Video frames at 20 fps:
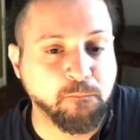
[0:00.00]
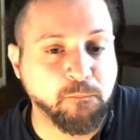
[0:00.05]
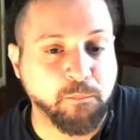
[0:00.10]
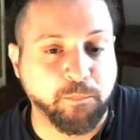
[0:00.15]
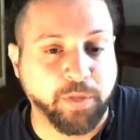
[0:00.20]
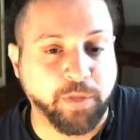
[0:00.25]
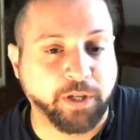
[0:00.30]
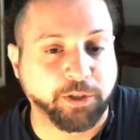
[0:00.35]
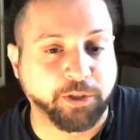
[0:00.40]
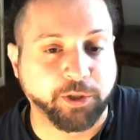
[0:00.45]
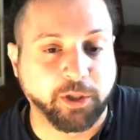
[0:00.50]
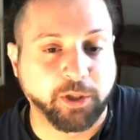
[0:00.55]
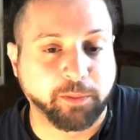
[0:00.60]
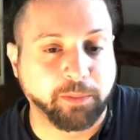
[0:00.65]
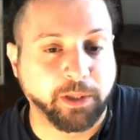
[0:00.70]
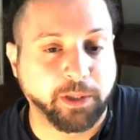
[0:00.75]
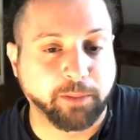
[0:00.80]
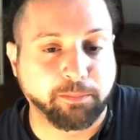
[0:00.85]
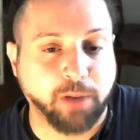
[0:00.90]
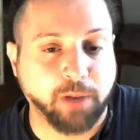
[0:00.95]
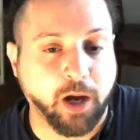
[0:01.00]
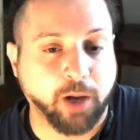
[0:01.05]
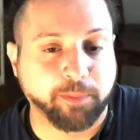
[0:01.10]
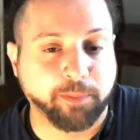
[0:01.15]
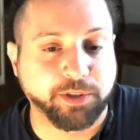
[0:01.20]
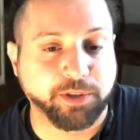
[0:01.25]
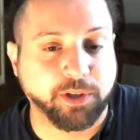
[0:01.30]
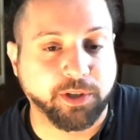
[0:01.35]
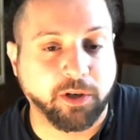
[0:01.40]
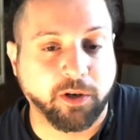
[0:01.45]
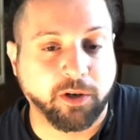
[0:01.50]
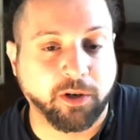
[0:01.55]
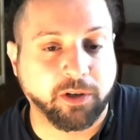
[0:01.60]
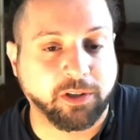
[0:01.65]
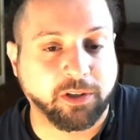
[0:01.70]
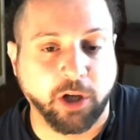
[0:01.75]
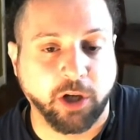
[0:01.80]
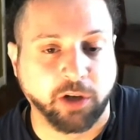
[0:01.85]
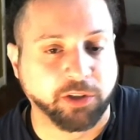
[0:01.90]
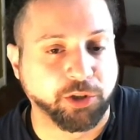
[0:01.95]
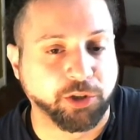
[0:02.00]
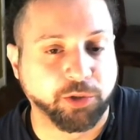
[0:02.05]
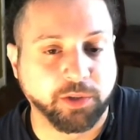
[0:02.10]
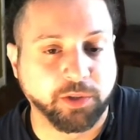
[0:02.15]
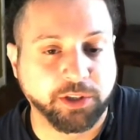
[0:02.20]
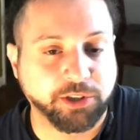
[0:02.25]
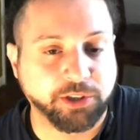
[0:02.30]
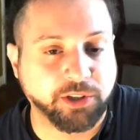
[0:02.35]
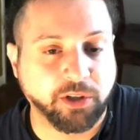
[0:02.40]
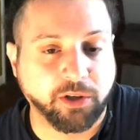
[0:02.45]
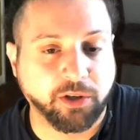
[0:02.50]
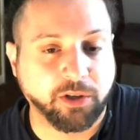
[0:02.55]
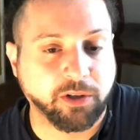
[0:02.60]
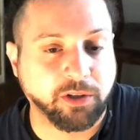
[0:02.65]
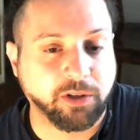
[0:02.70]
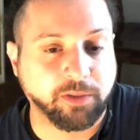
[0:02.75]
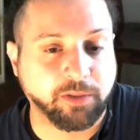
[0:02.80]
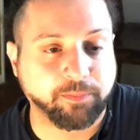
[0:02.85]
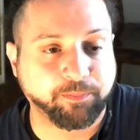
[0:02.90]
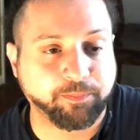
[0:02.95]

yeah, you could be a pop star, country star,